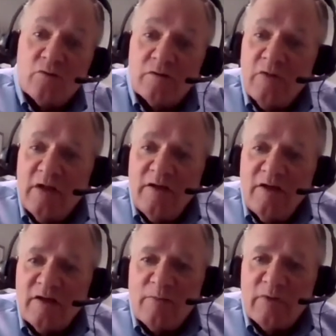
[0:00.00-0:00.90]
So we're
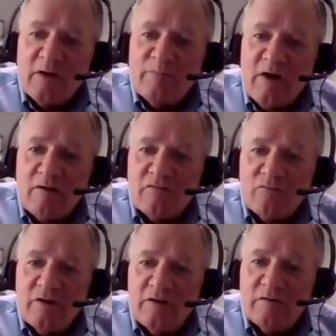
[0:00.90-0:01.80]
coming up on
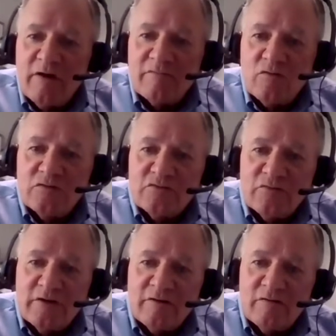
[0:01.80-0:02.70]
our 3-year
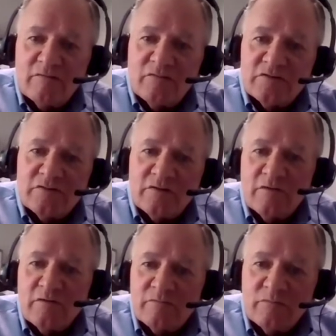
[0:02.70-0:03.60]
anniversary here in just
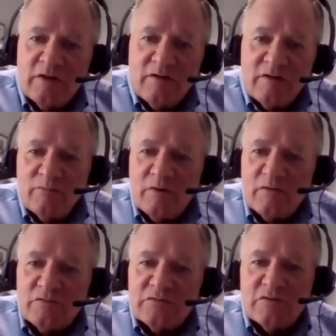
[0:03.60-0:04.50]
another
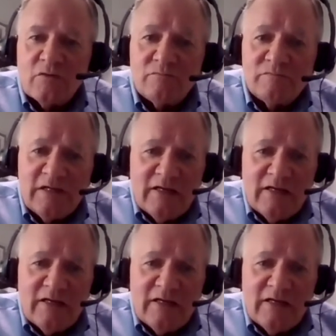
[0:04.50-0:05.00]
month or so.